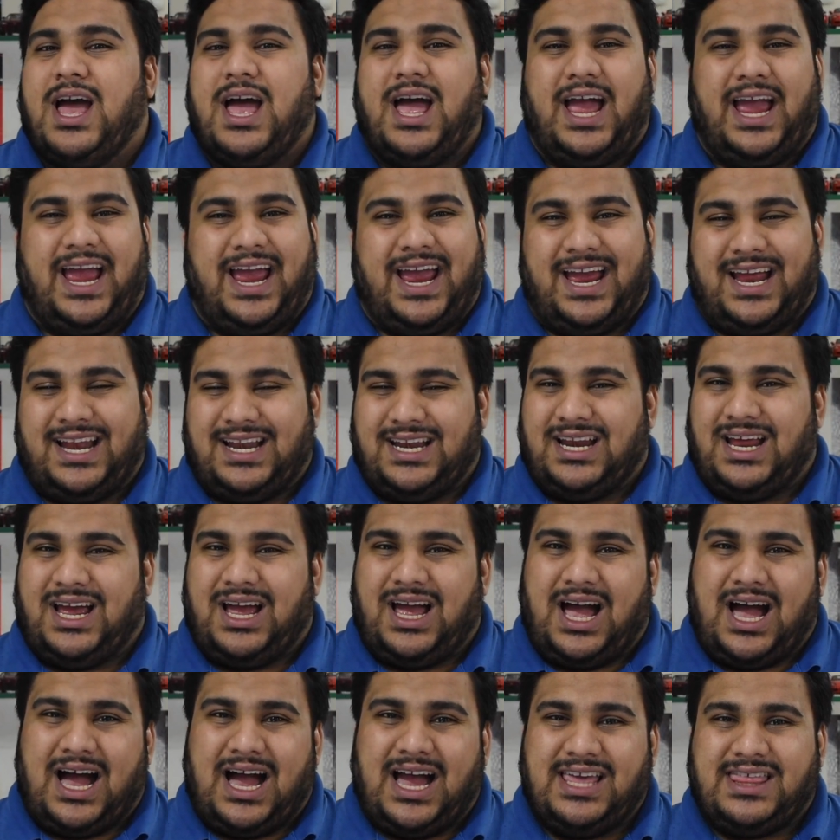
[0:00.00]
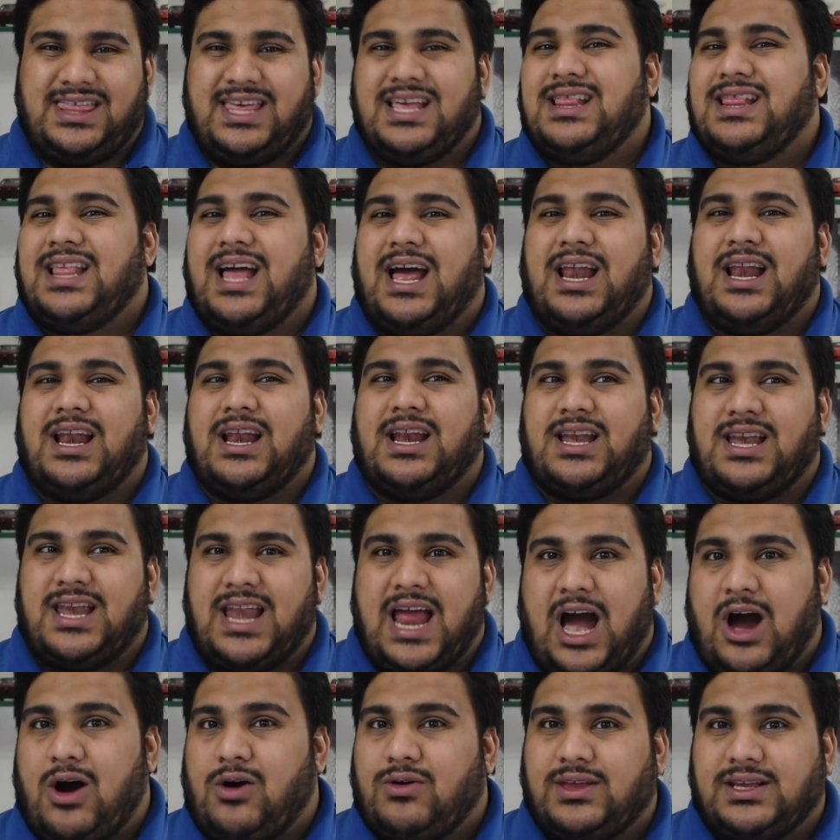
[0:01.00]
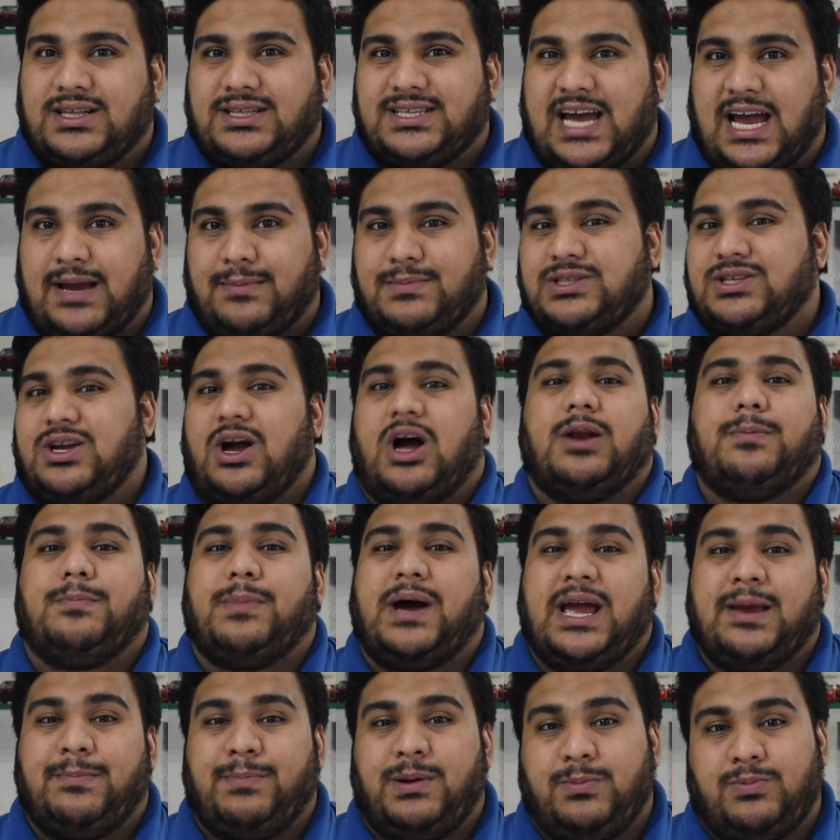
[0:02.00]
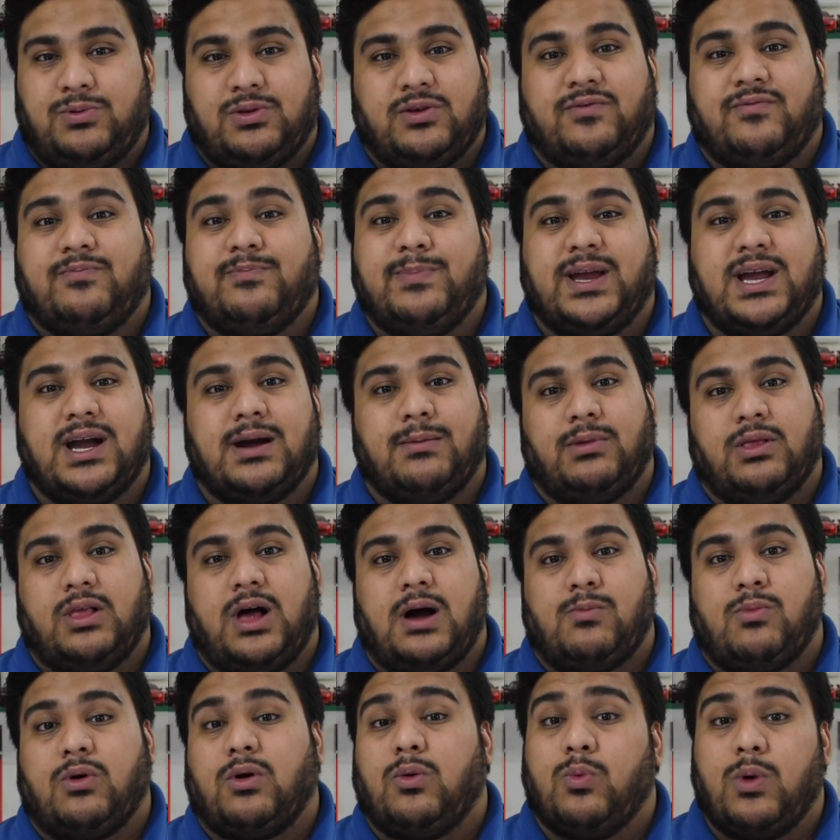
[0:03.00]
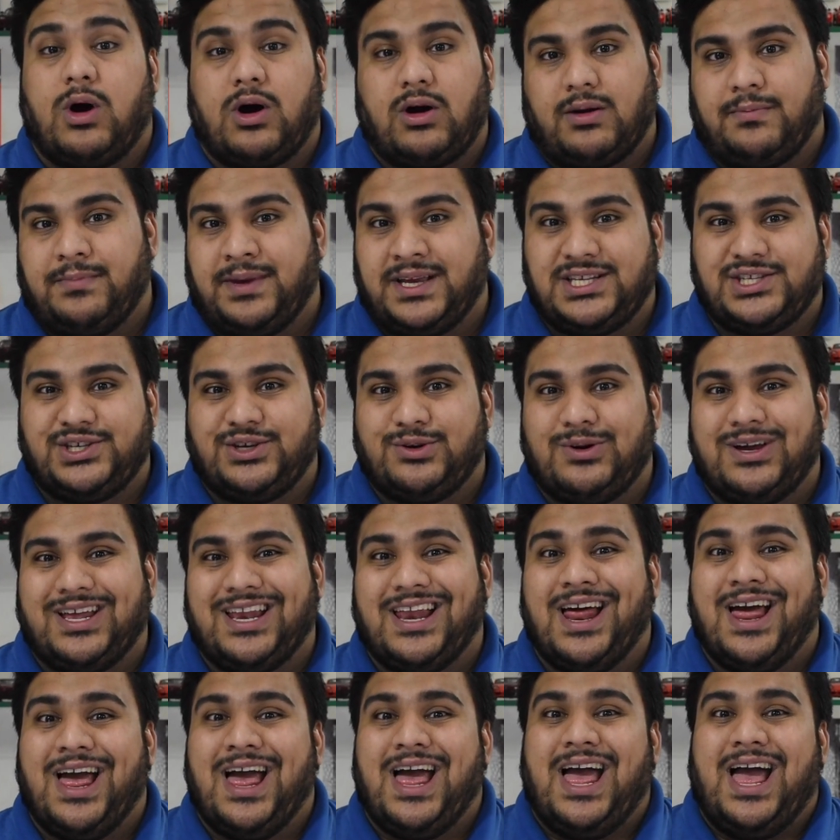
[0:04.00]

And I think that now that time has gone by, people have become a lot more welcoming to it.